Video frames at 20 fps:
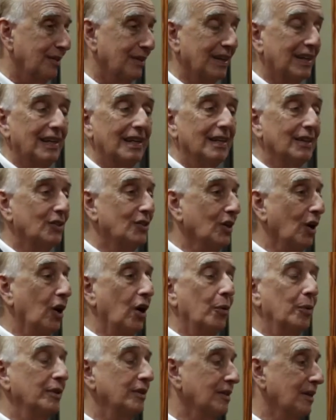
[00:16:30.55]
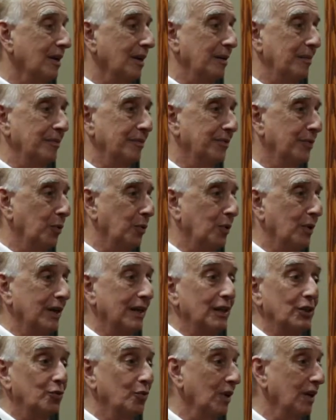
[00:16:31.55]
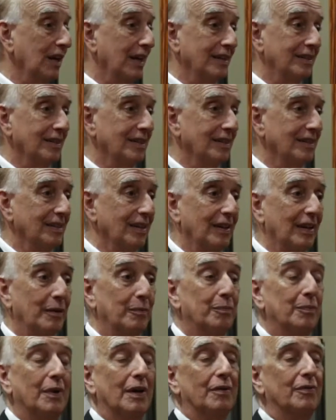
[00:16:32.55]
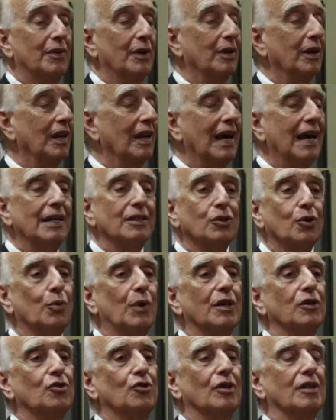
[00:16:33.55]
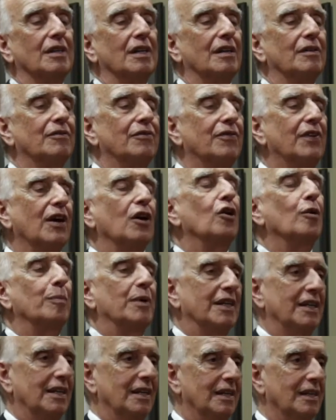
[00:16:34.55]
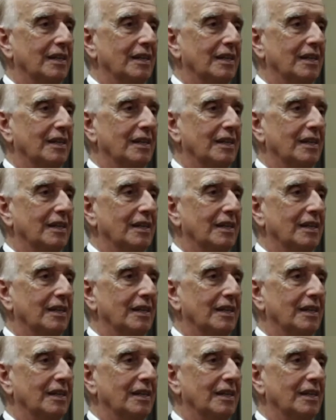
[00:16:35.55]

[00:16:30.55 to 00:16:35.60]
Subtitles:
The kids always come for history lessons, and the last question invariably